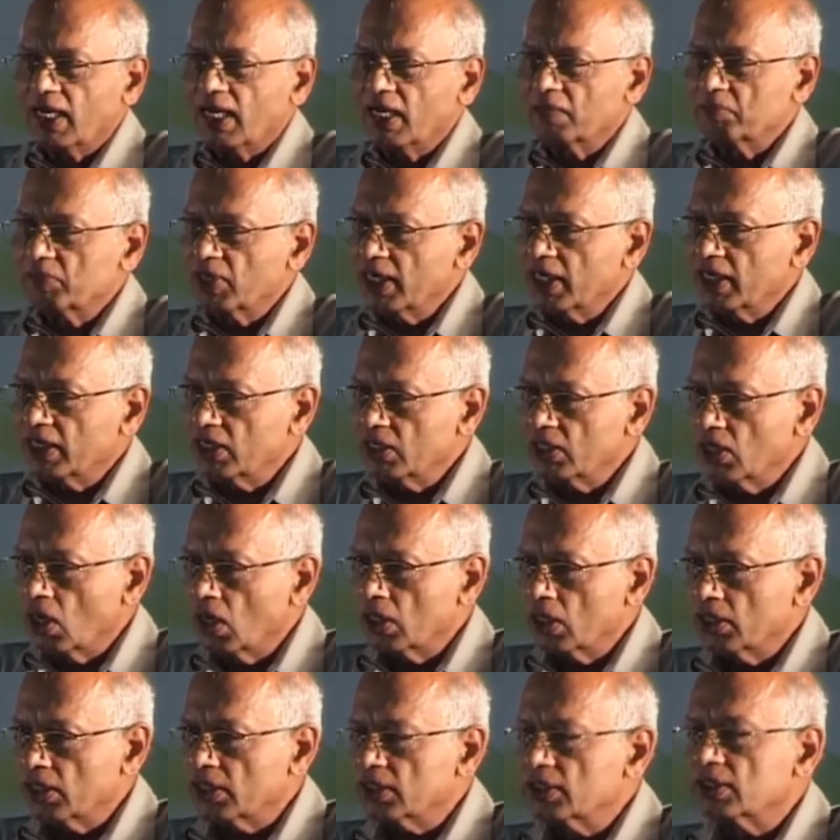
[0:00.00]
I am greatly
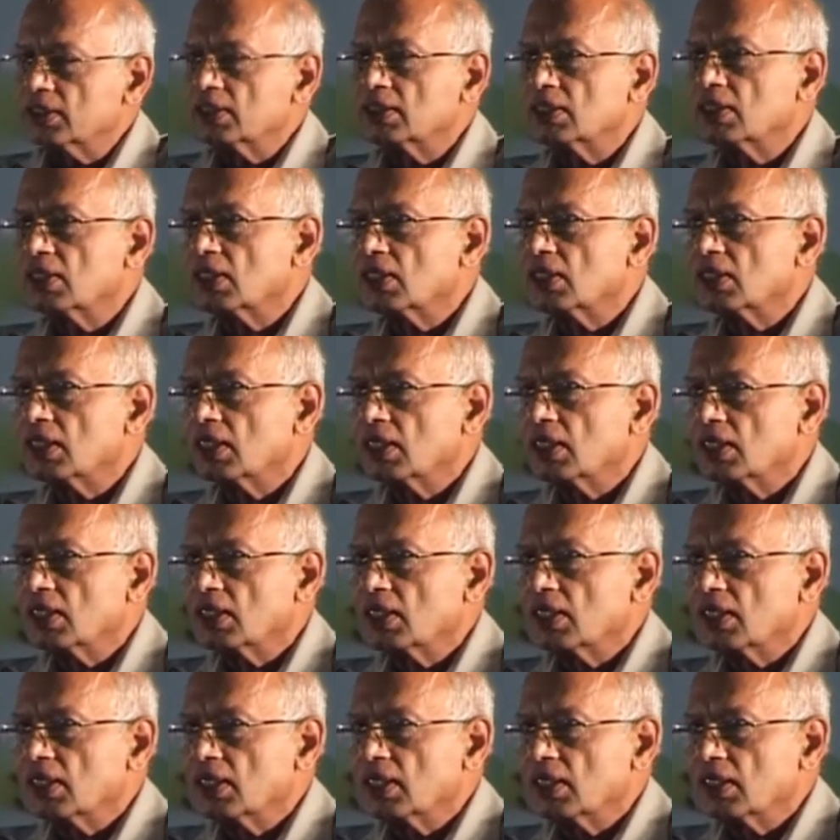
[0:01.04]
honored
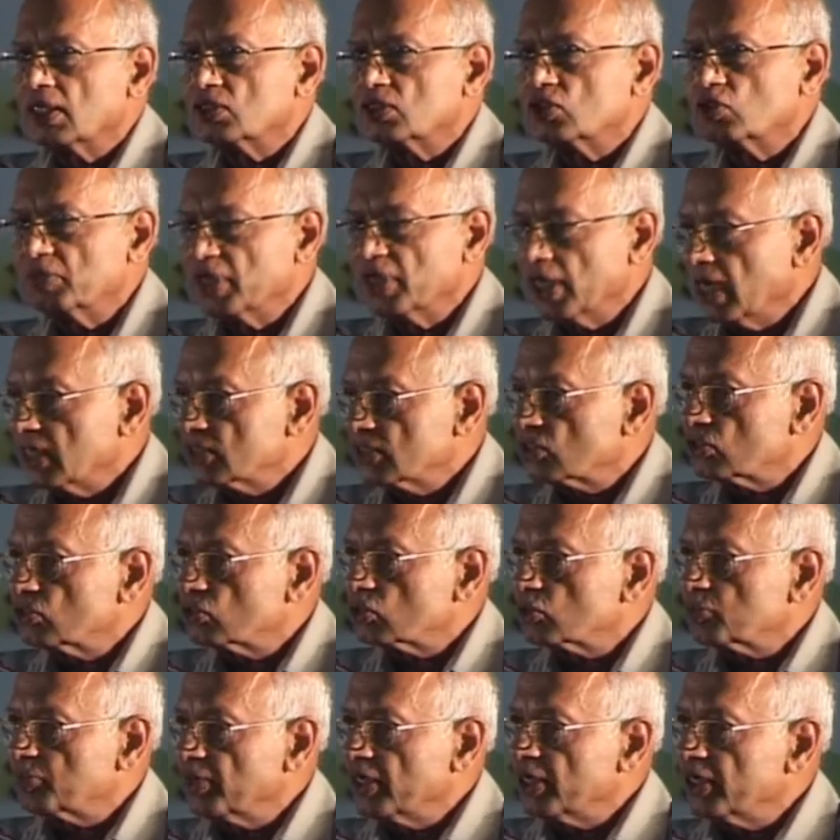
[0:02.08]
to be asked
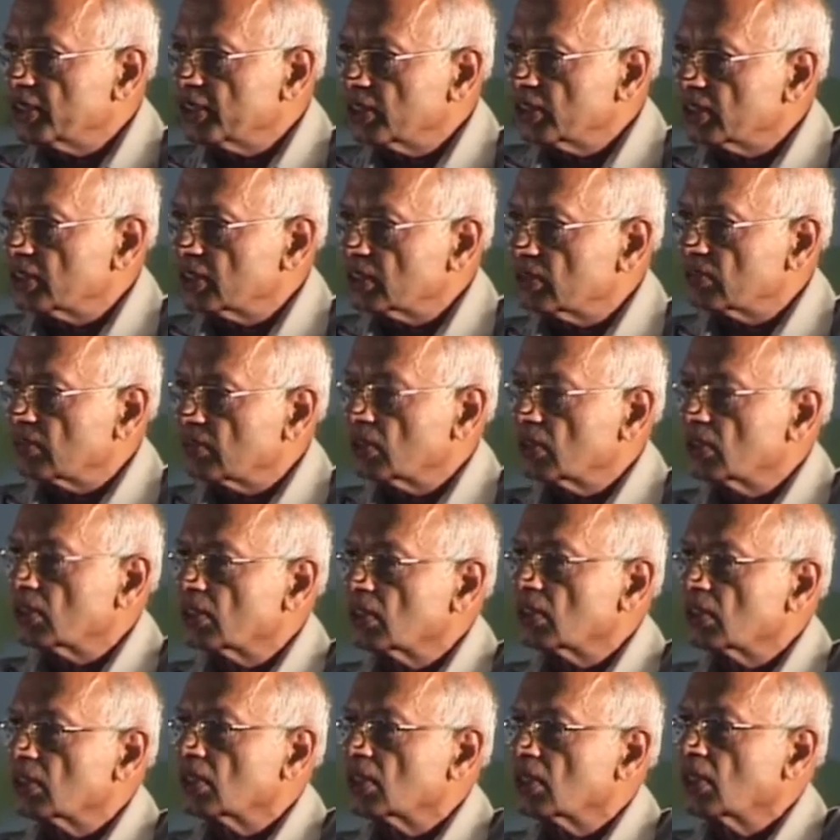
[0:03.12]
to speak here
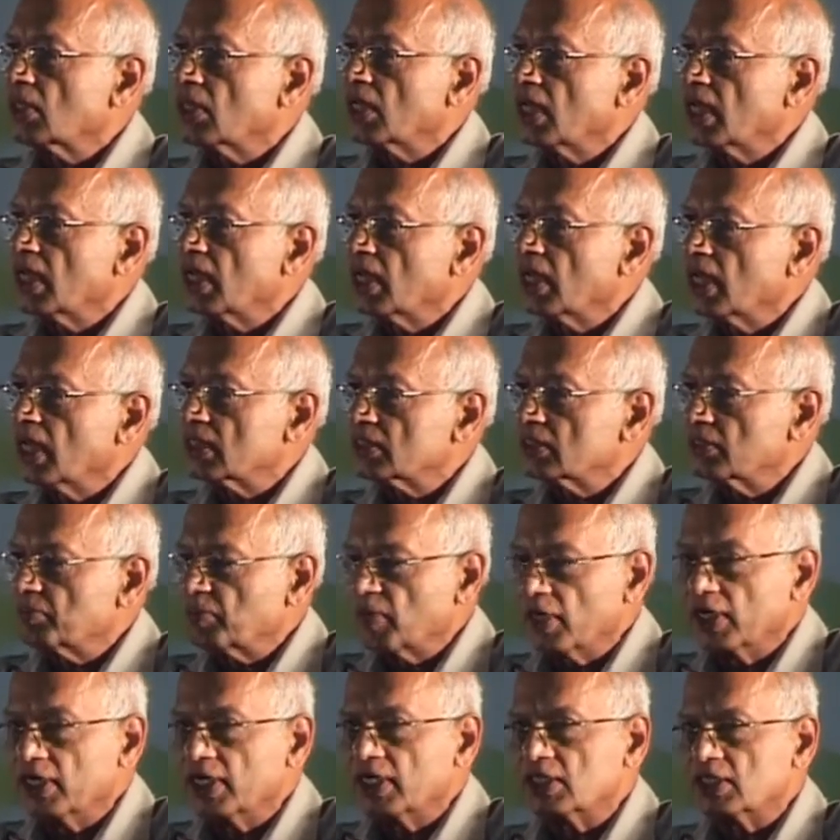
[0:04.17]
at the
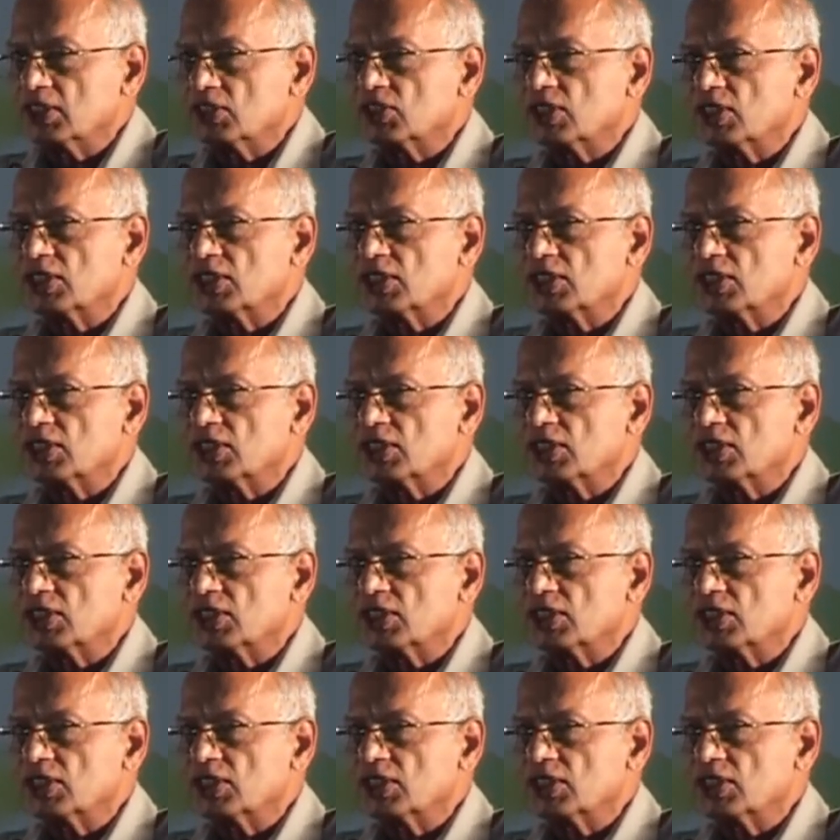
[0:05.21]
plenary